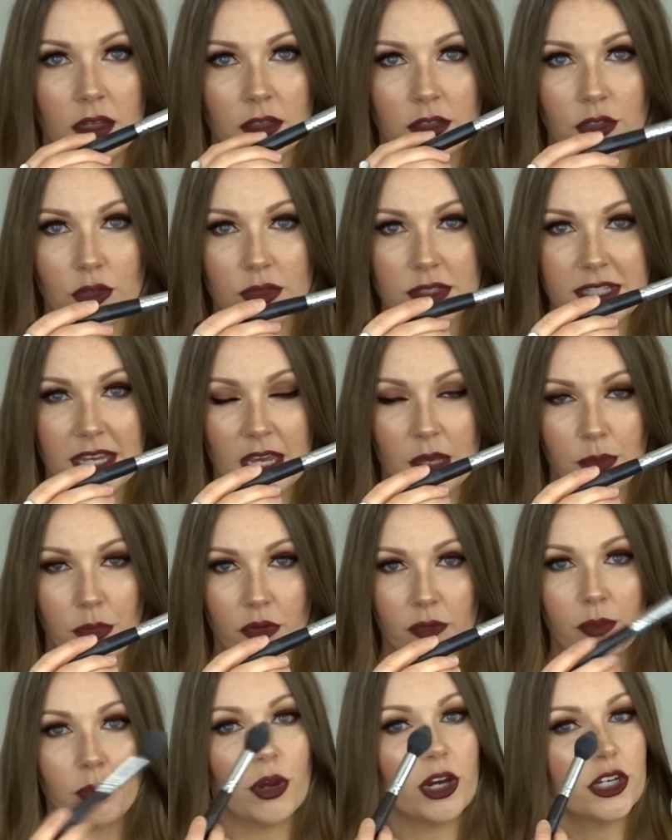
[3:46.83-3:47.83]
little
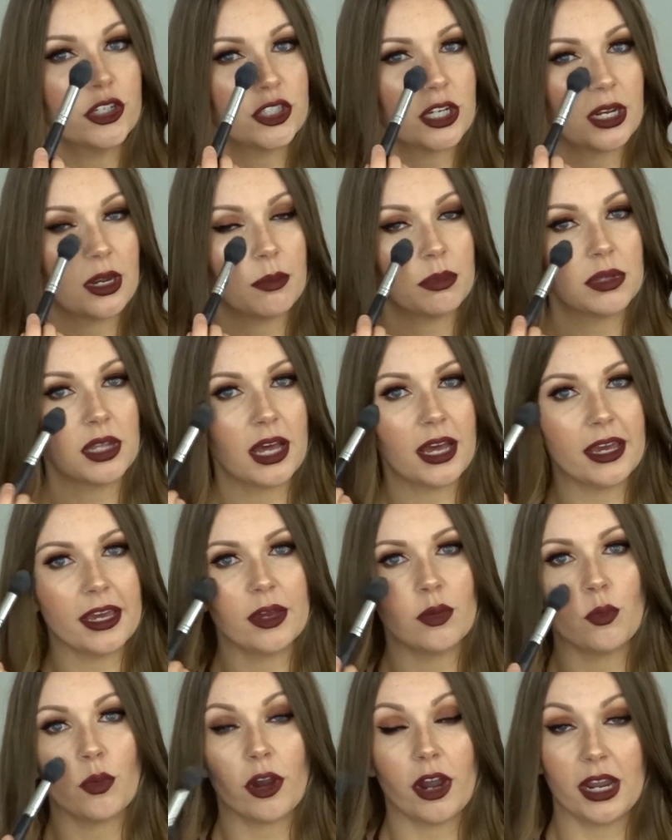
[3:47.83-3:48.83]
tapered brush and apply
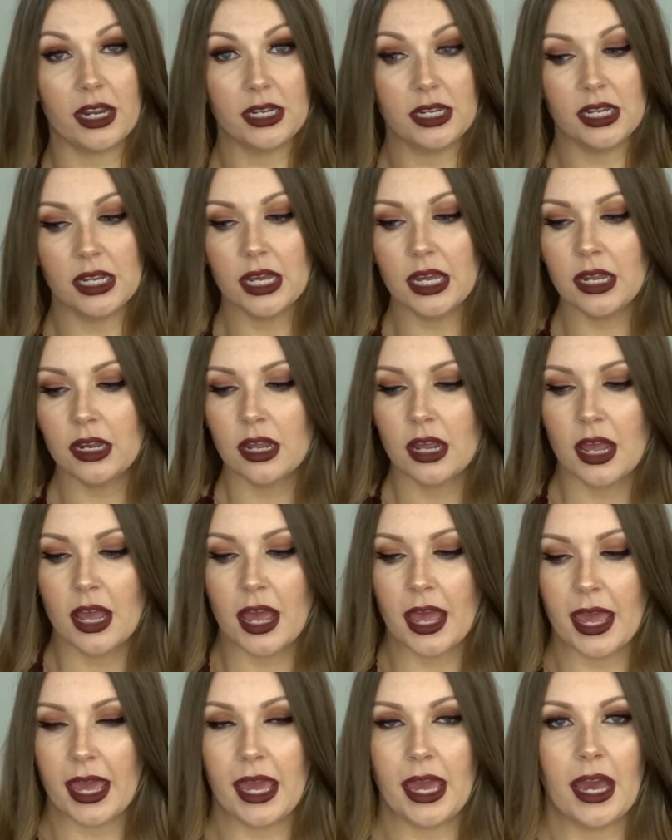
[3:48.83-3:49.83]
it where I need it,
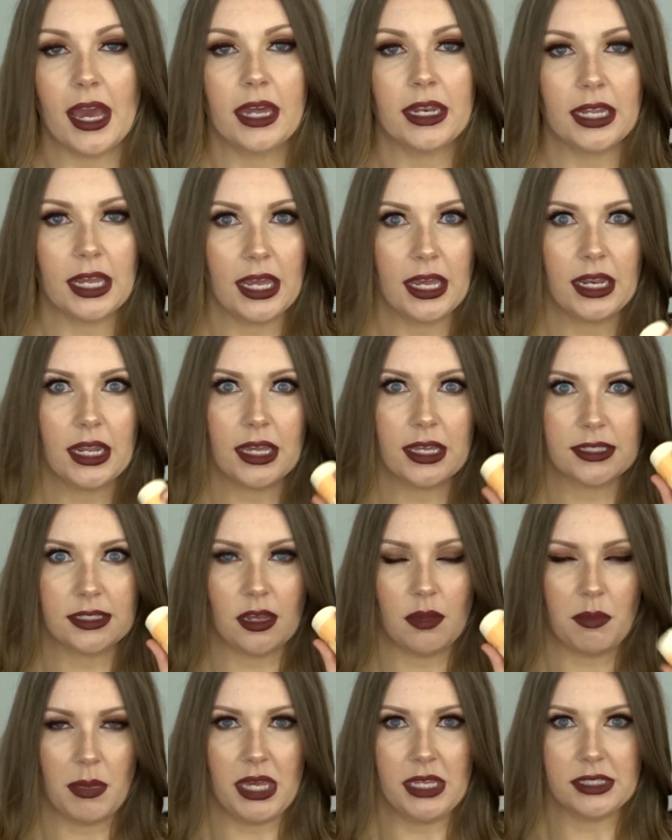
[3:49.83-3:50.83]
and it is
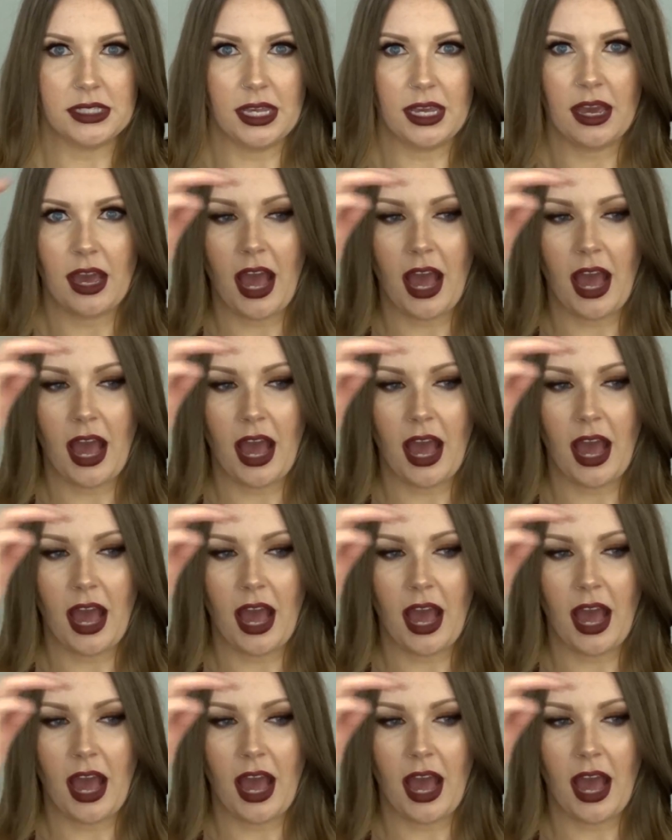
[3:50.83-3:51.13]
amazing.